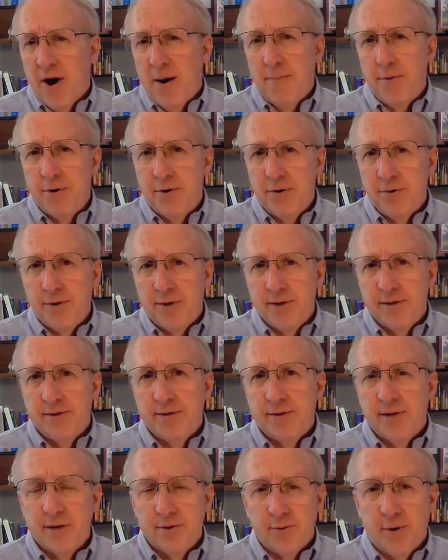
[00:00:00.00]

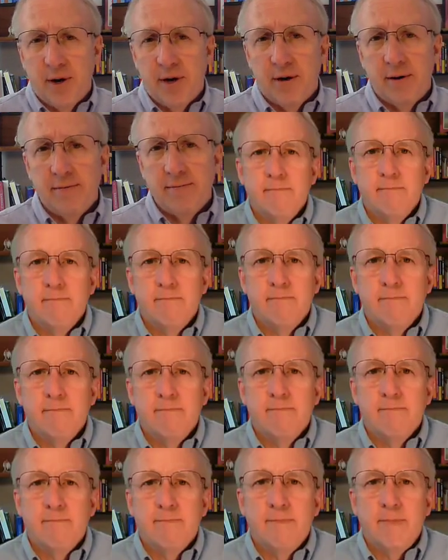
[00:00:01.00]
opportunities as well.
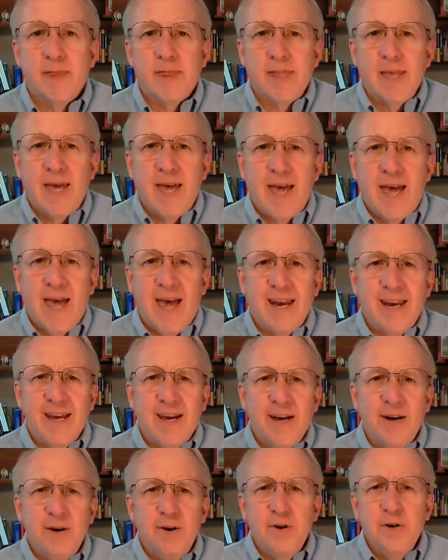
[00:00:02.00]
And
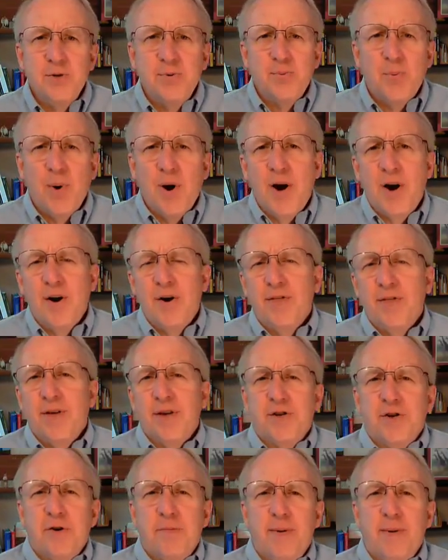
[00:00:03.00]
here's where the
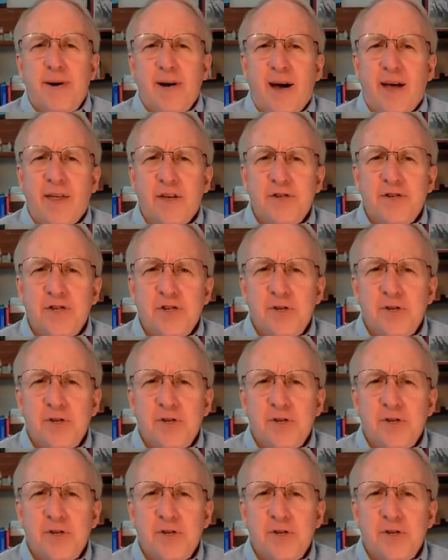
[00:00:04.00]
terminology